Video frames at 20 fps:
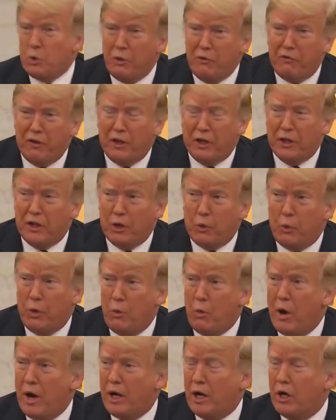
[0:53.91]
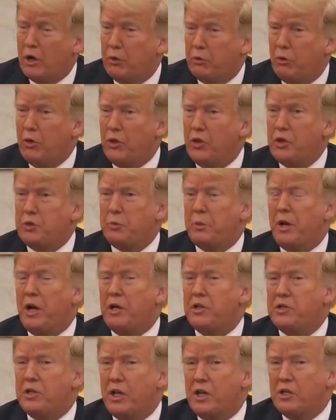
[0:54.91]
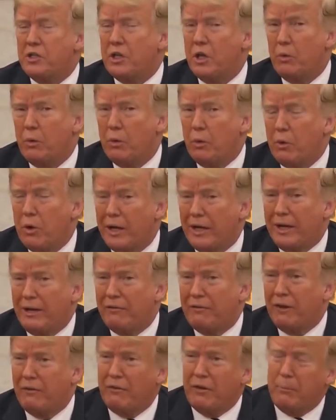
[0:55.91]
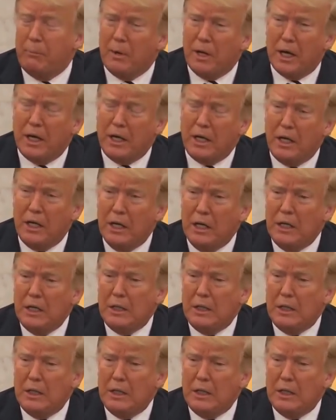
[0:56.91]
we feel that we want to go through this process and we want to give everybody